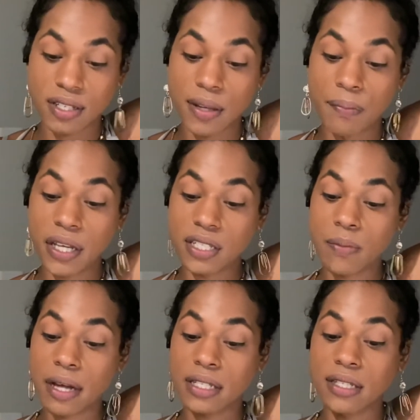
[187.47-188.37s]
Something is
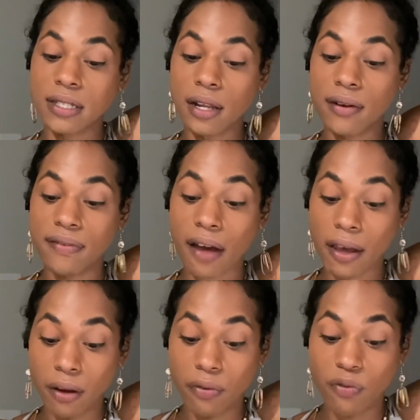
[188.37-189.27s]
about to solidify
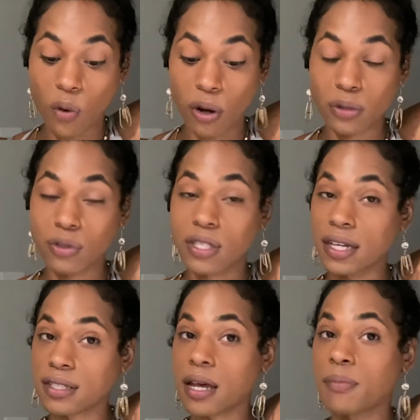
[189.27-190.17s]
here for you.
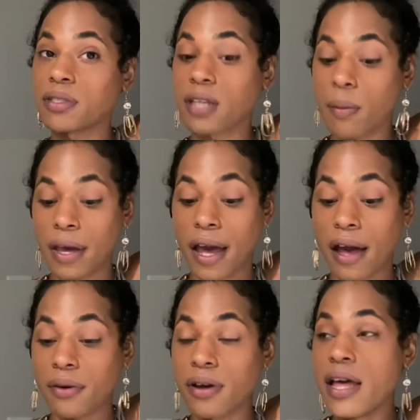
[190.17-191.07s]
Second time is coming
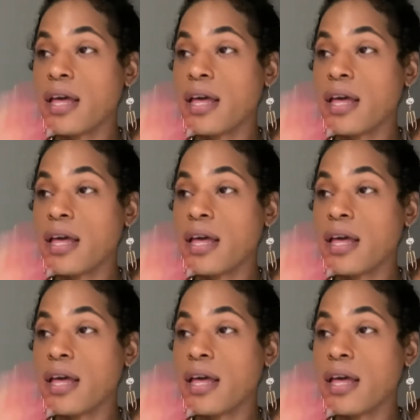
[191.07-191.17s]
out.